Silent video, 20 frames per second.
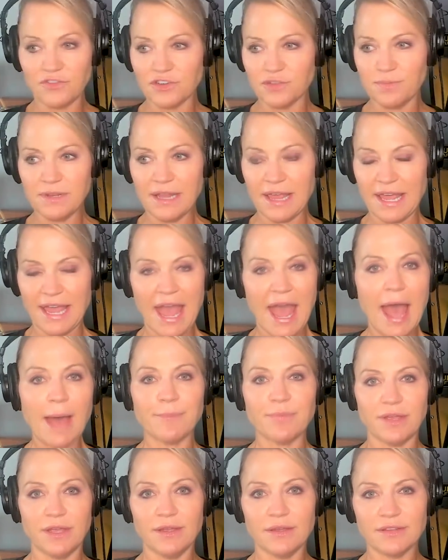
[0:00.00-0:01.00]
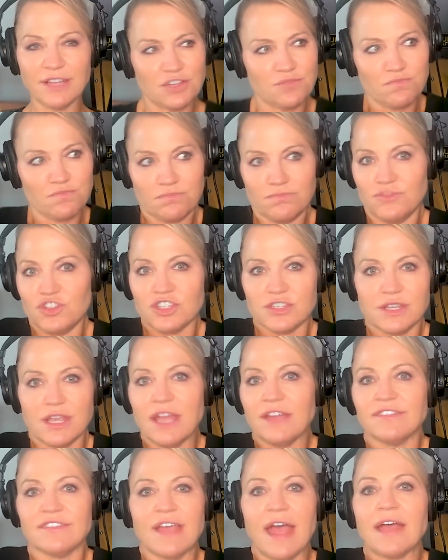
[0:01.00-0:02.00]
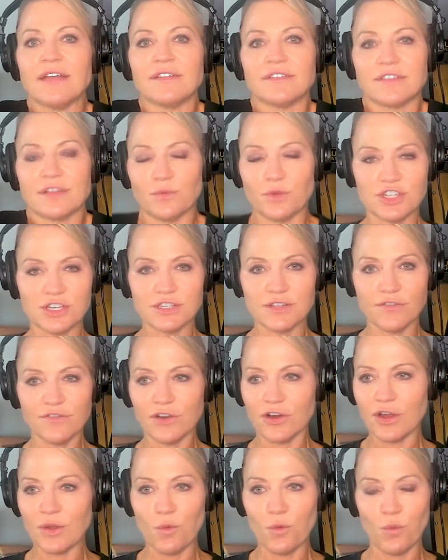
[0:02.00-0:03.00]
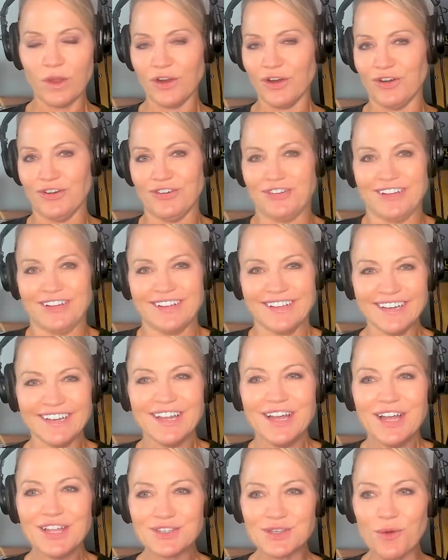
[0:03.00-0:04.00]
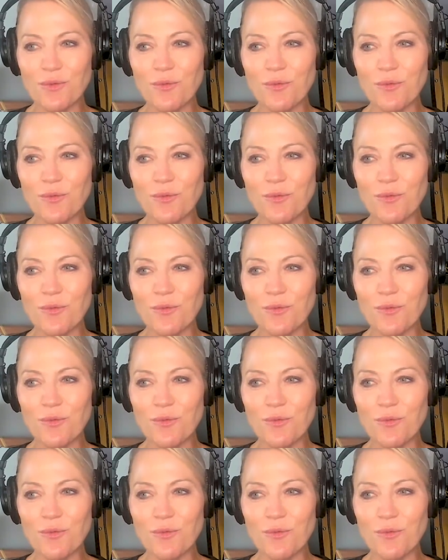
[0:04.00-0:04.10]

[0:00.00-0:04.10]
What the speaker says: just been like happy, like just content, wow. Which is a very weird, it's a